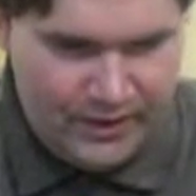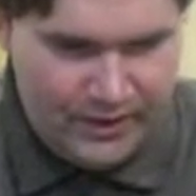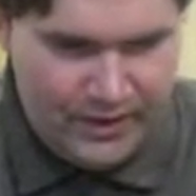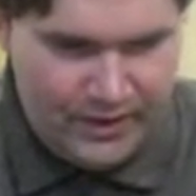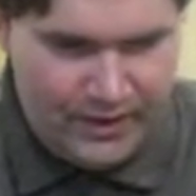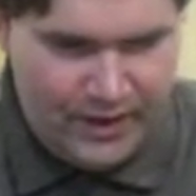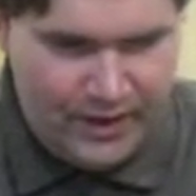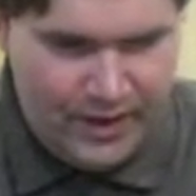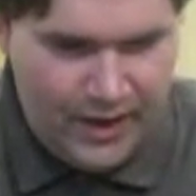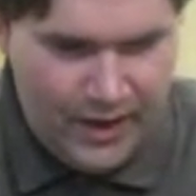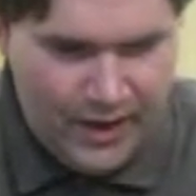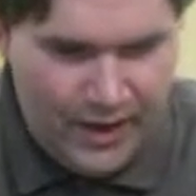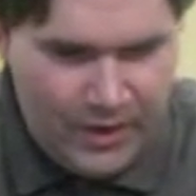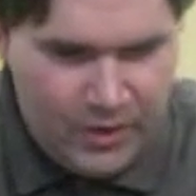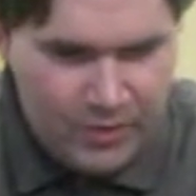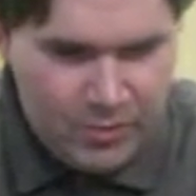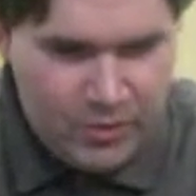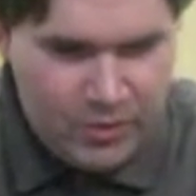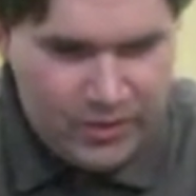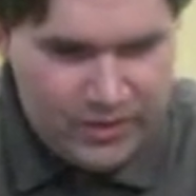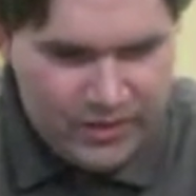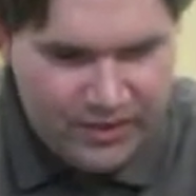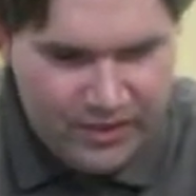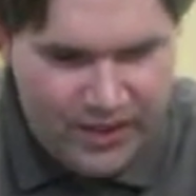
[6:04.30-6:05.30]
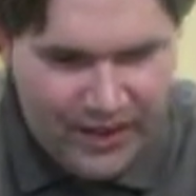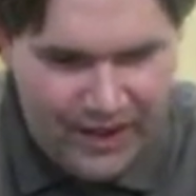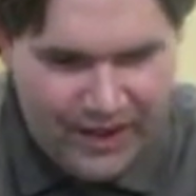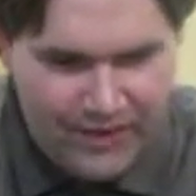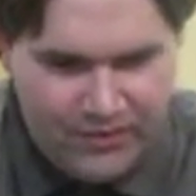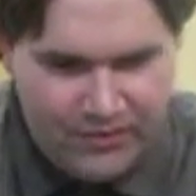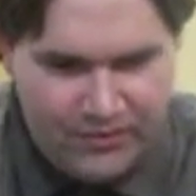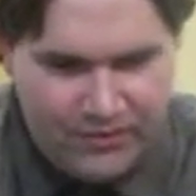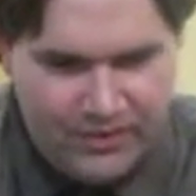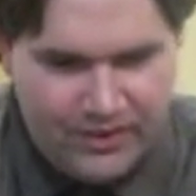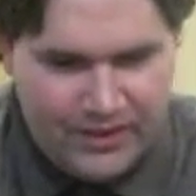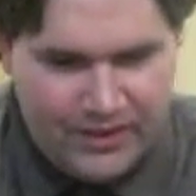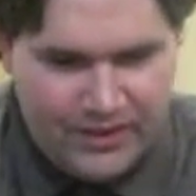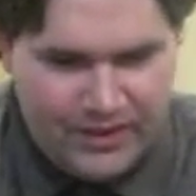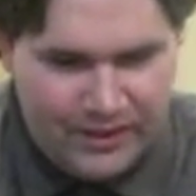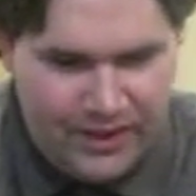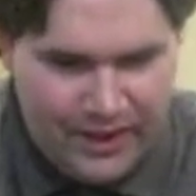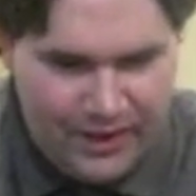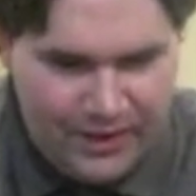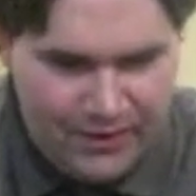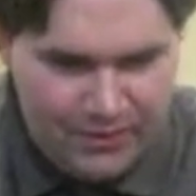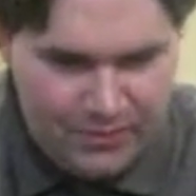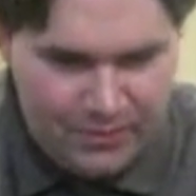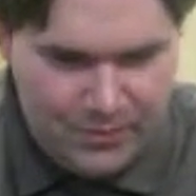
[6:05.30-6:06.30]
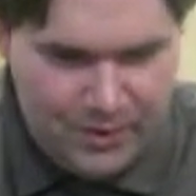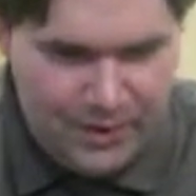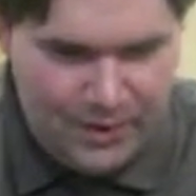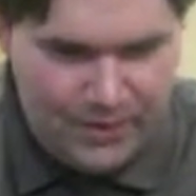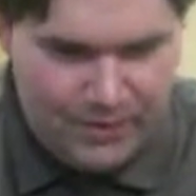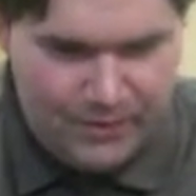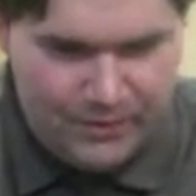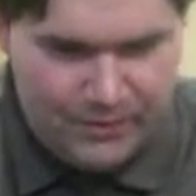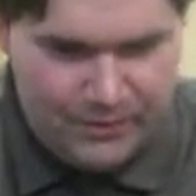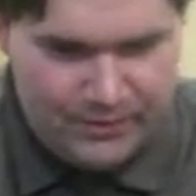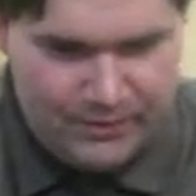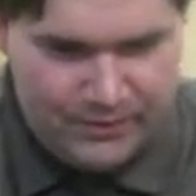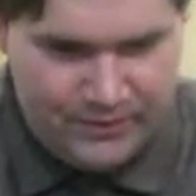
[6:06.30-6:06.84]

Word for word: In him was life, and the light of men.